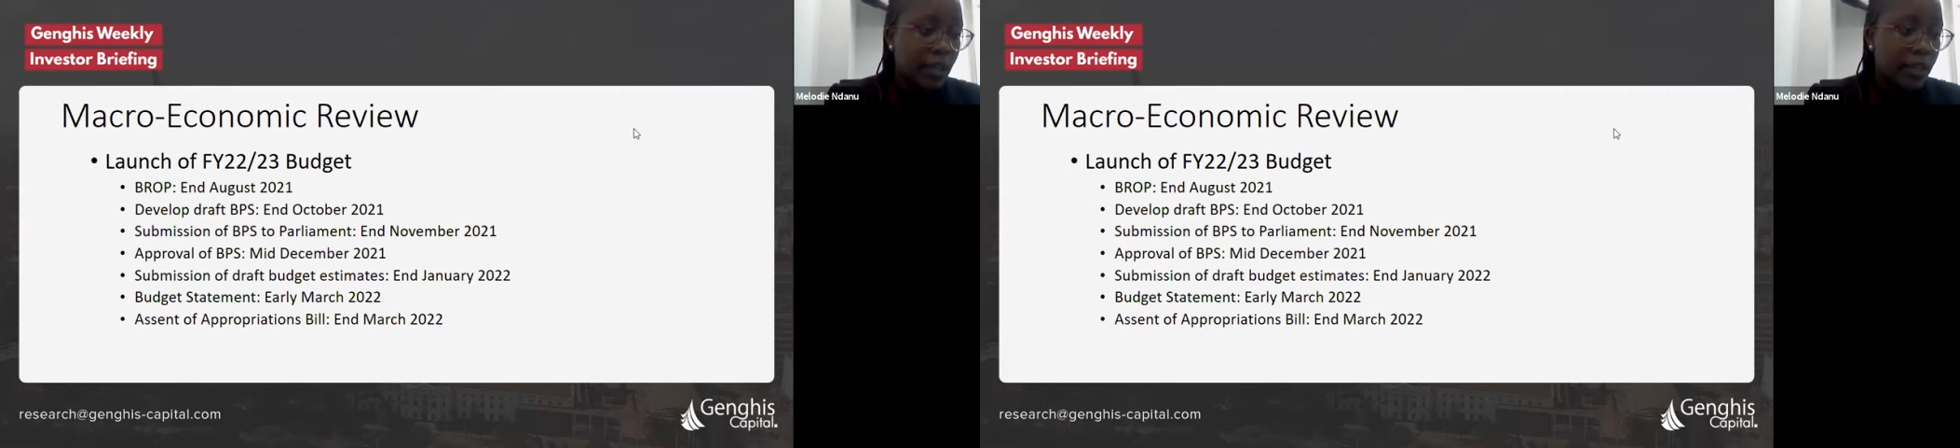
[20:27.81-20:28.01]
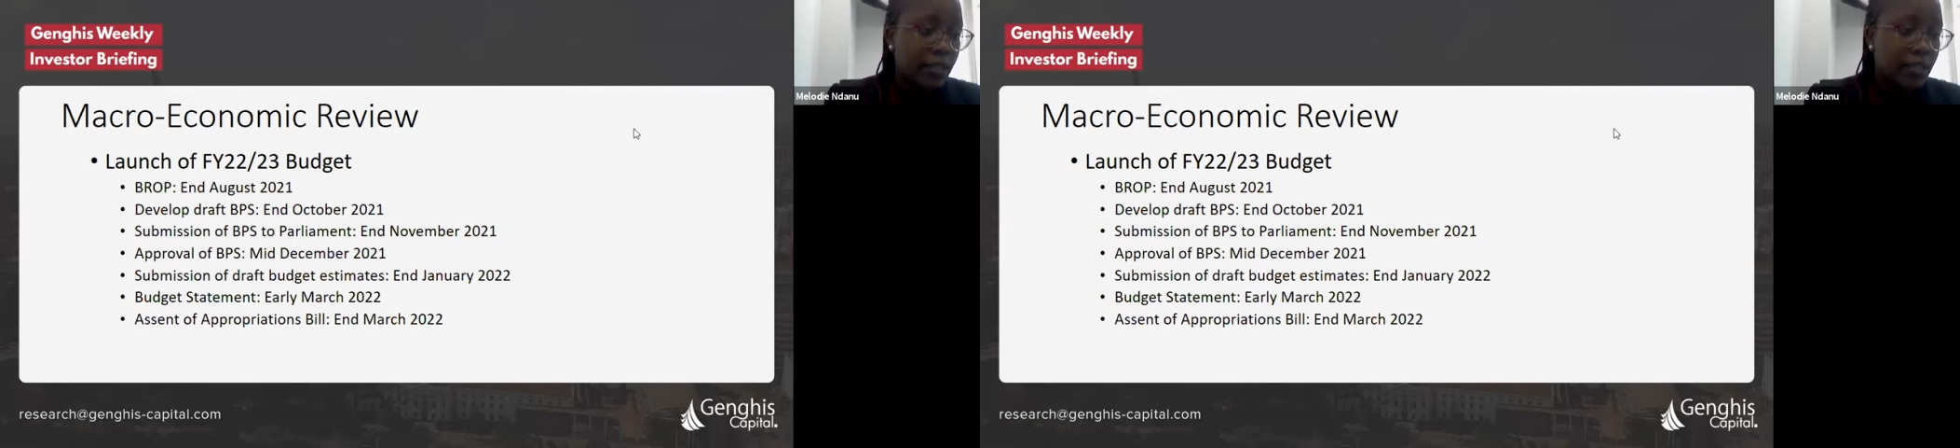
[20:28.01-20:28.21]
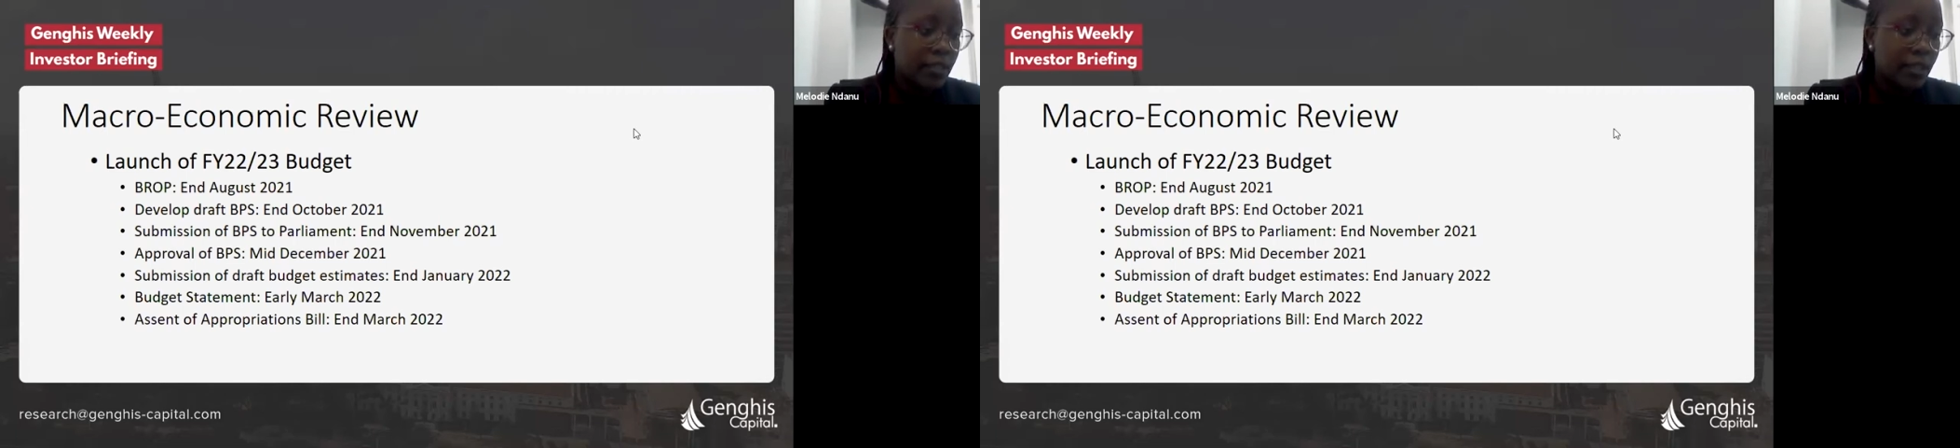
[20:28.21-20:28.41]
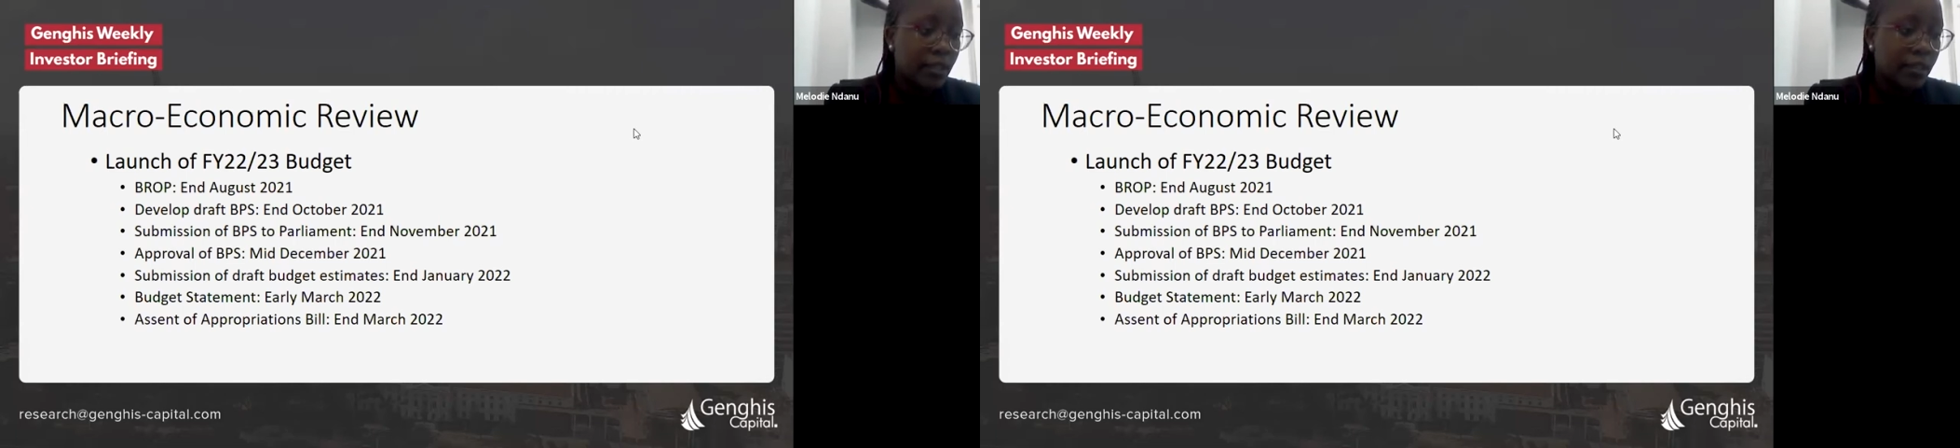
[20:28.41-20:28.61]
And